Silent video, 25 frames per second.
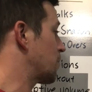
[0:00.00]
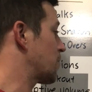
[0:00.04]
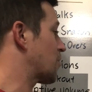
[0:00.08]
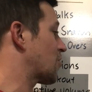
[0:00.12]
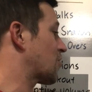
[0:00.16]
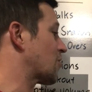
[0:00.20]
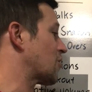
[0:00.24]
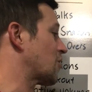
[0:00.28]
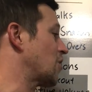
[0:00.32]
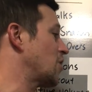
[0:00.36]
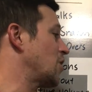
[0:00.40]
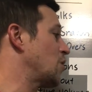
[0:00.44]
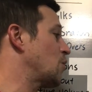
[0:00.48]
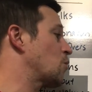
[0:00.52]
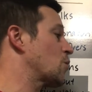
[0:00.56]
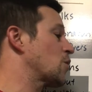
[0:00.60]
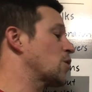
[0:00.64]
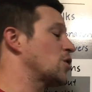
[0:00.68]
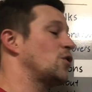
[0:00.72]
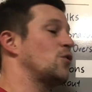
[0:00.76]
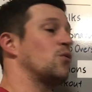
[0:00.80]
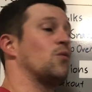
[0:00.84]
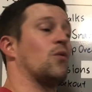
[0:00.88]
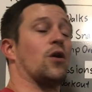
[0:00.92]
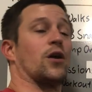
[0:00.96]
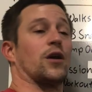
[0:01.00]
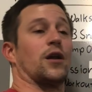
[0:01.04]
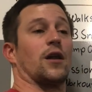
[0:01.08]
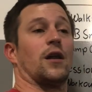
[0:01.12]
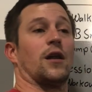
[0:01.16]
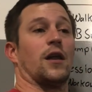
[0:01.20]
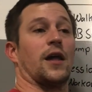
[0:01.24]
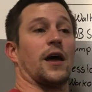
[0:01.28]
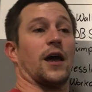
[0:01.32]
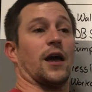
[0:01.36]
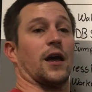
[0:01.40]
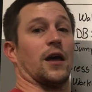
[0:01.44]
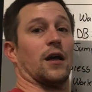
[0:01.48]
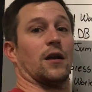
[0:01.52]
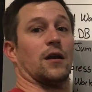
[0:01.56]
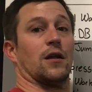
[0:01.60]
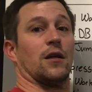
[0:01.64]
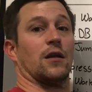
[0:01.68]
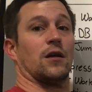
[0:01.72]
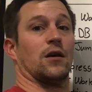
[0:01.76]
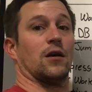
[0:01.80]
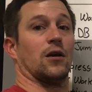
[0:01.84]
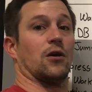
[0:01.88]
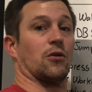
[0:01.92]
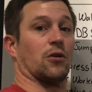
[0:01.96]
See where you want to land,
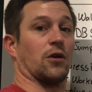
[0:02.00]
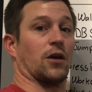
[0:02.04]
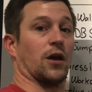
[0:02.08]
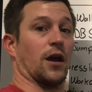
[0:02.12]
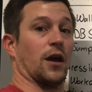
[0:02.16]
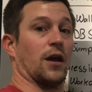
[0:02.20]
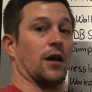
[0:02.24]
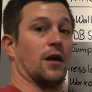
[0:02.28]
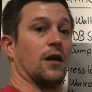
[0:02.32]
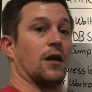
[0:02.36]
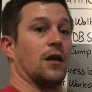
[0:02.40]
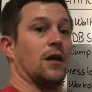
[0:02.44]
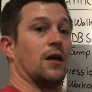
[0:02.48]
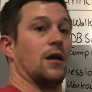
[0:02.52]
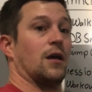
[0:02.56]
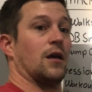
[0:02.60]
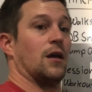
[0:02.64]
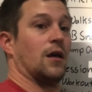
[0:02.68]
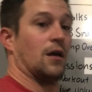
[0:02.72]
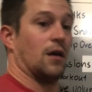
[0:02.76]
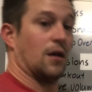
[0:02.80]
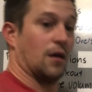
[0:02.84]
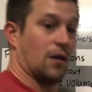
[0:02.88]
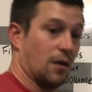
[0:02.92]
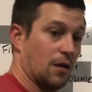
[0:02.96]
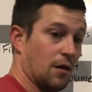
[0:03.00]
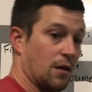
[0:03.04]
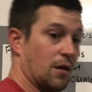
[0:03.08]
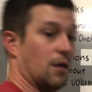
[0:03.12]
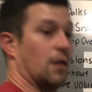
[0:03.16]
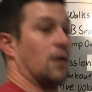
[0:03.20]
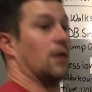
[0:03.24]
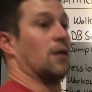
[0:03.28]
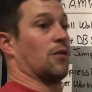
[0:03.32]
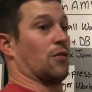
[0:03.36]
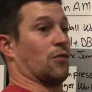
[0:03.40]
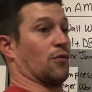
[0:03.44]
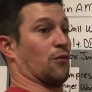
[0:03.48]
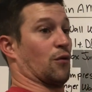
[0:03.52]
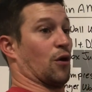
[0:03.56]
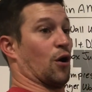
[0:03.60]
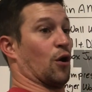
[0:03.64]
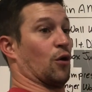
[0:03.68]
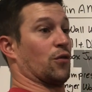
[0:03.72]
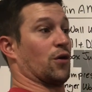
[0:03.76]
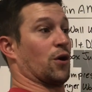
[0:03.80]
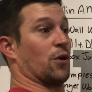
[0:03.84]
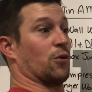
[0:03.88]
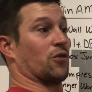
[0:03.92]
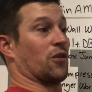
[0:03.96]
okay? Throw
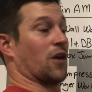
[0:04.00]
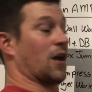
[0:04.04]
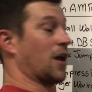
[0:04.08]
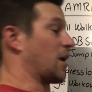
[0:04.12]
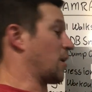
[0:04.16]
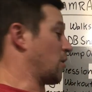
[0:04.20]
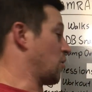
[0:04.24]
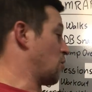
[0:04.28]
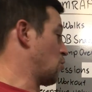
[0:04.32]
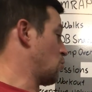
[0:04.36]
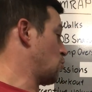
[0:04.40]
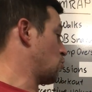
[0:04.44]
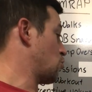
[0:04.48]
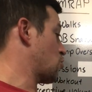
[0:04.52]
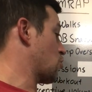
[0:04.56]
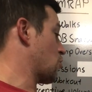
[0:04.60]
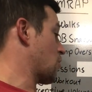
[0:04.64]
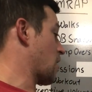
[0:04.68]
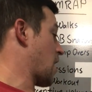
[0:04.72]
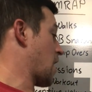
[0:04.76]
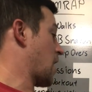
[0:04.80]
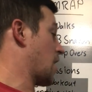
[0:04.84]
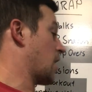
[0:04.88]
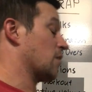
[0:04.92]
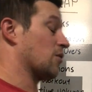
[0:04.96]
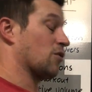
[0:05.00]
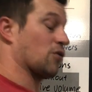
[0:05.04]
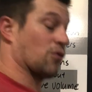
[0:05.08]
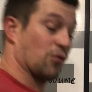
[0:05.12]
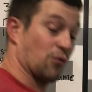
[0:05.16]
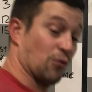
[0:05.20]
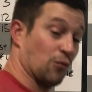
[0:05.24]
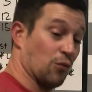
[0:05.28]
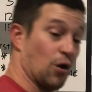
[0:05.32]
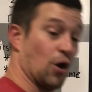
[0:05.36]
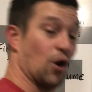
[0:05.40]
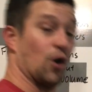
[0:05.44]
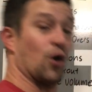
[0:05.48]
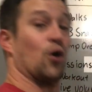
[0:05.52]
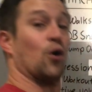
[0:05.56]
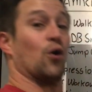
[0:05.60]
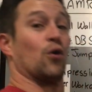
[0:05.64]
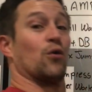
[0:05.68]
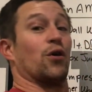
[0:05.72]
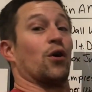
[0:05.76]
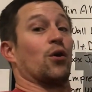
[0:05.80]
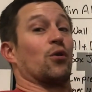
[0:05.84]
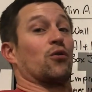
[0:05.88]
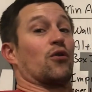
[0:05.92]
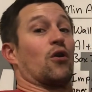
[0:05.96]
those hands, use your hands, throw
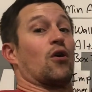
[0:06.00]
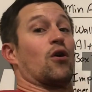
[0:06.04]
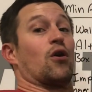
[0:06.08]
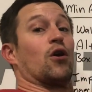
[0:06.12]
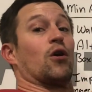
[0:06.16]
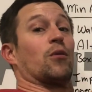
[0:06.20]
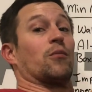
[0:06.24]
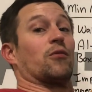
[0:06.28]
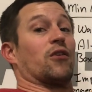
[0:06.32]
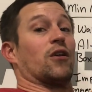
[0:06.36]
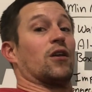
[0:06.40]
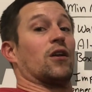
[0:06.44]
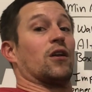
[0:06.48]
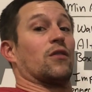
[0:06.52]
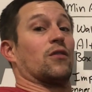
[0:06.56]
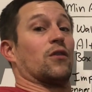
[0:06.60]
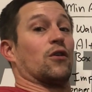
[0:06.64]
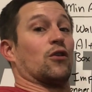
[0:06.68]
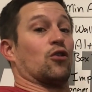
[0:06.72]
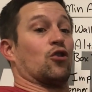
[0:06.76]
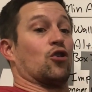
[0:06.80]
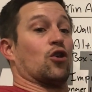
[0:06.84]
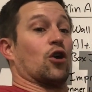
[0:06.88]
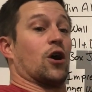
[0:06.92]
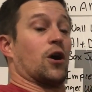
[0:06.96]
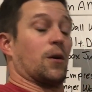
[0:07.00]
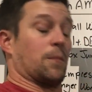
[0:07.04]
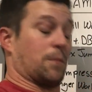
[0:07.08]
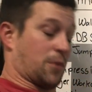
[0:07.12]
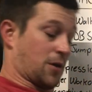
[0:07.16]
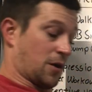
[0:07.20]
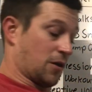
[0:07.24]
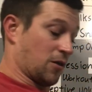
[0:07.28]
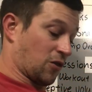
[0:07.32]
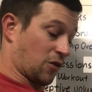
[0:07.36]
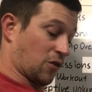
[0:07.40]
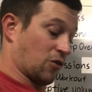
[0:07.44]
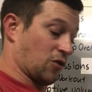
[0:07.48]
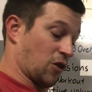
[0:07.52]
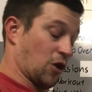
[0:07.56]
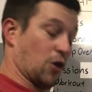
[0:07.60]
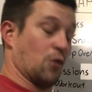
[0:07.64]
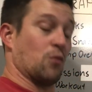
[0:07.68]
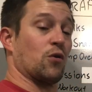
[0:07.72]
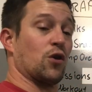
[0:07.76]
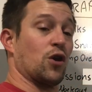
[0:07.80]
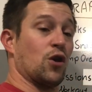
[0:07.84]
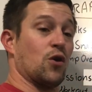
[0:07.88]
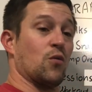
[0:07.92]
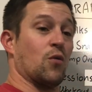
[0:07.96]
those arms into the jump. See
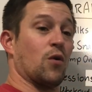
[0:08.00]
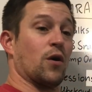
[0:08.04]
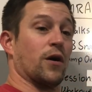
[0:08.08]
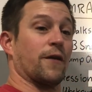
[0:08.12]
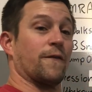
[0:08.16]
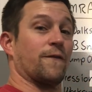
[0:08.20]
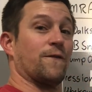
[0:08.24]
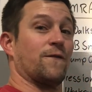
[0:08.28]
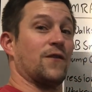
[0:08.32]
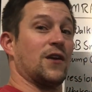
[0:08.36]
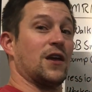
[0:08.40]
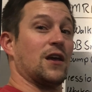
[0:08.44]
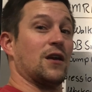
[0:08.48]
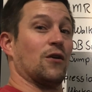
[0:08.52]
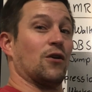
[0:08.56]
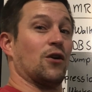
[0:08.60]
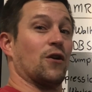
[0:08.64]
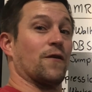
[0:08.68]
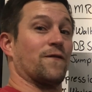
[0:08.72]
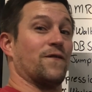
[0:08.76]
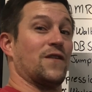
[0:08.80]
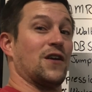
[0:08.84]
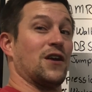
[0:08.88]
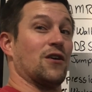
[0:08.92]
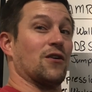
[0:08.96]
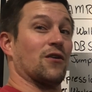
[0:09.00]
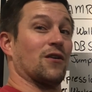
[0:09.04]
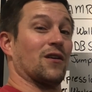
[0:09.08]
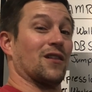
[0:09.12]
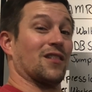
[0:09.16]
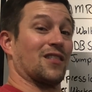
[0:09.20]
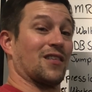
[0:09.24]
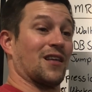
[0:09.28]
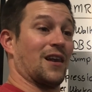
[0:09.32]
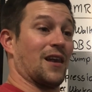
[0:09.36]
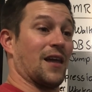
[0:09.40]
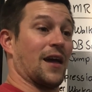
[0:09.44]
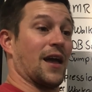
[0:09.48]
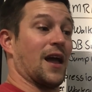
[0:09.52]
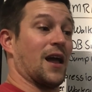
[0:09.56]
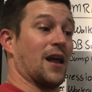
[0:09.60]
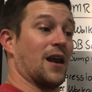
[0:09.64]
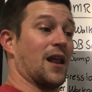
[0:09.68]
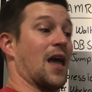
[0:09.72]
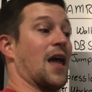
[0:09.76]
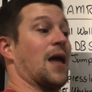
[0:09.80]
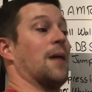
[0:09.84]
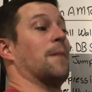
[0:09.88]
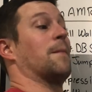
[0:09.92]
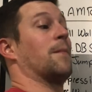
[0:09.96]
where you want your feet to land,
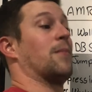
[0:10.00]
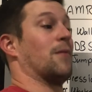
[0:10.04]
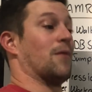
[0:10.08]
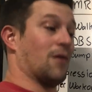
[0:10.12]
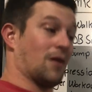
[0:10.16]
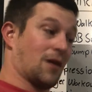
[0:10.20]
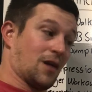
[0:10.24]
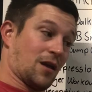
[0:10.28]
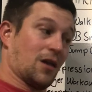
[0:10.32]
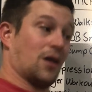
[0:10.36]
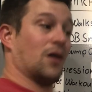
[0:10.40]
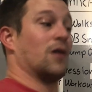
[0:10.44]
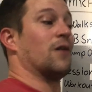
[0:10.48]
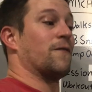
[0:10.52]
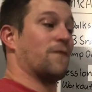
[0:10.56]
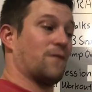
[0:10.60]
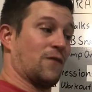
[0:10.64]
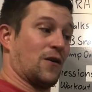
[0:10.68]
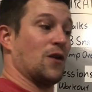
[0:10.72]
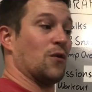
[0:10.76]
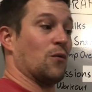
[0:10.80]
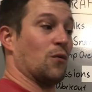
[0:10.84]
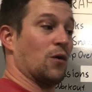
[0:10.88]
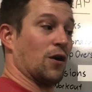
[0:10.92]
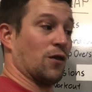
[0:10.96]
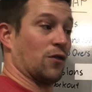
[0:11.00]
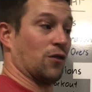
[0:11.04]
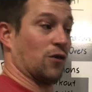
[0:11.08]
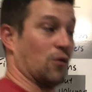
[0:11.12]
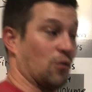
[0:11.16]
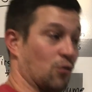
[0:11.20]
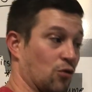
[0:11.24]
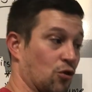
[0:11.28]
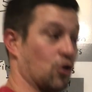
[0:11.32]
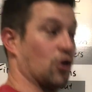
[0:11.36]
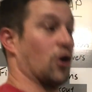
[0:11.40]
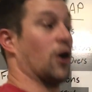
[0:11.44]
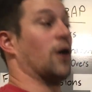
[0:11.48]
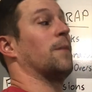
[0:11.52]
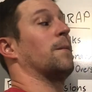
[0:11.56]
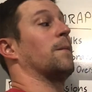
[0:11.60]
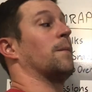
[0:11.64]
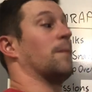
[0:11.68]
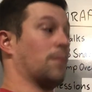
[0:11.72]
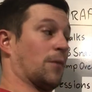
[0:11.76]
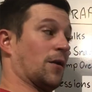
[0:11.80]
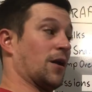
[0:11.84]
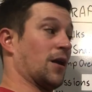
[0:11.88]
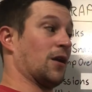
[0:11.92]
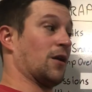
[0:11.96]
and bring your feet with you. Jump,
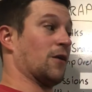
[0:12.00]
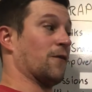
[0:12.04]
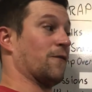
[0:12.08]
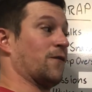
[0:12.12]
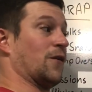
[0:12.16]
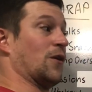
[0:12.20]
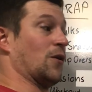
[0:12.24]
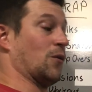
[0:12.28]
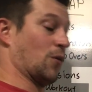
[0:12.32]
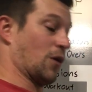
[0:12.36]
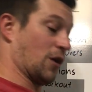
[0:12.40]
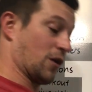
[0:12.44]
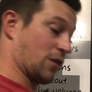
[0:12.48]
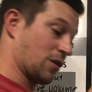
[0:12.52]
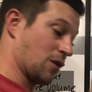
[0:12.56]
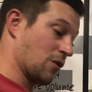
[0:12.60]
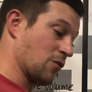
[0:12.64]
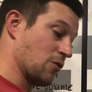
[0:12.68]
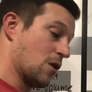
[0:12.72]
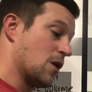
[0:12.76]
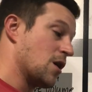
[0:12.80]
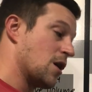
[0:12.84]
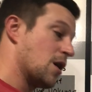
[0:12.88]
bring your feet with you.